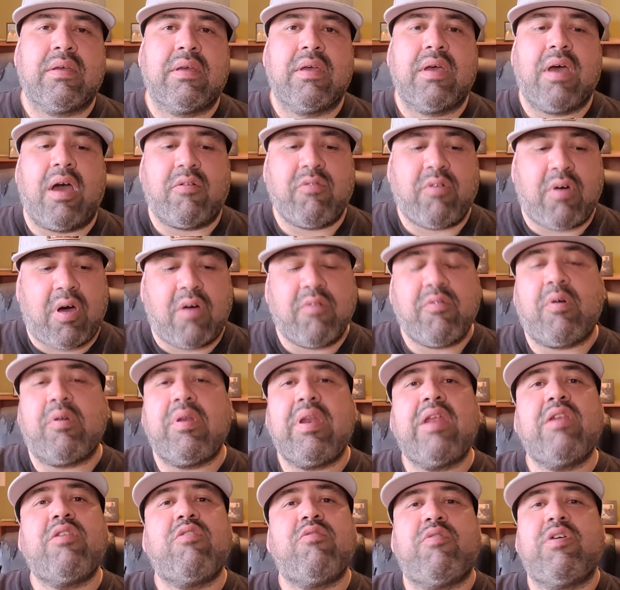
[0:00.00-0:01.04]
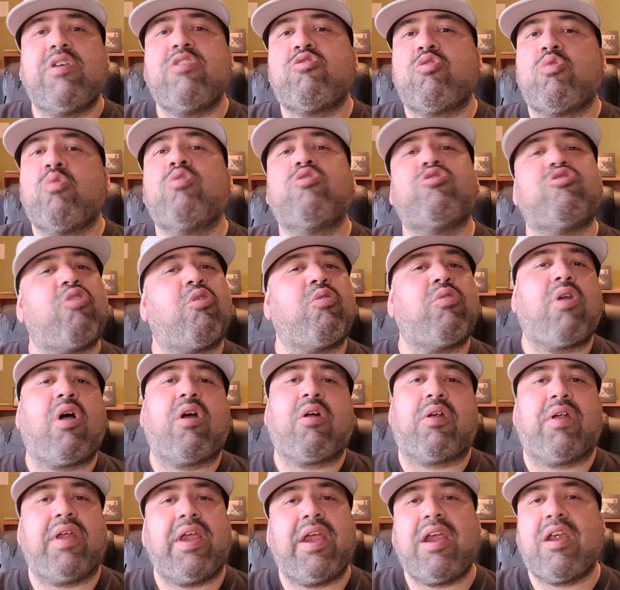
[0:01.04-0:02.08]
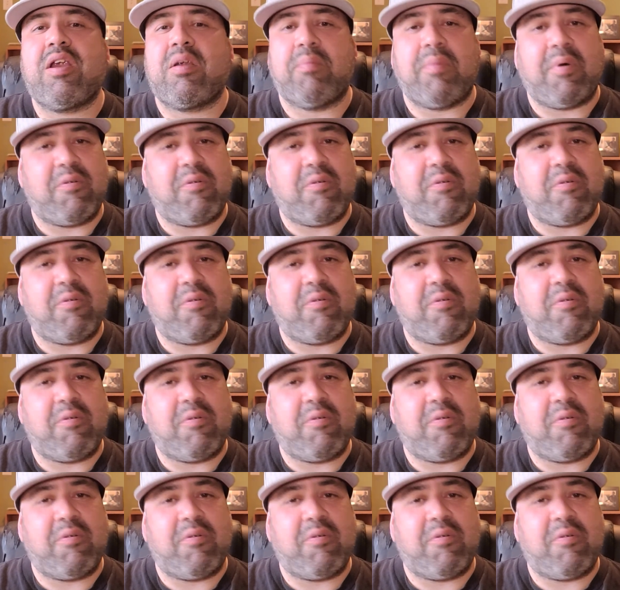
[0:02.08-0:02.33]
of an individual who's no longer here,